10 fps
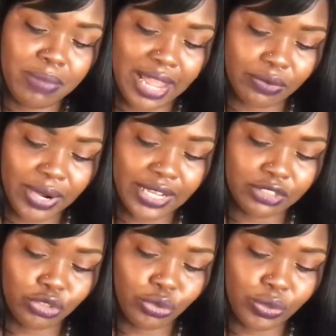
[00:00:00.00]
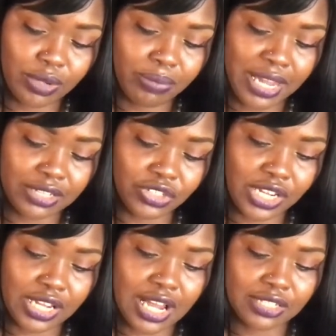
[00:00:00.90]
Black Radiance True Complexion
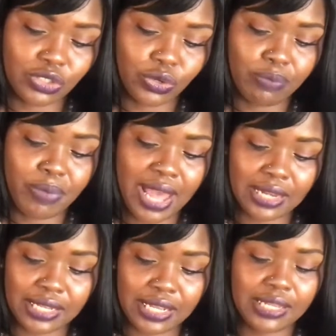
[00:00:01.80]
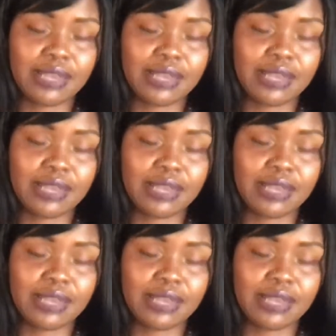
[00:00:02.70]
and Contour Palette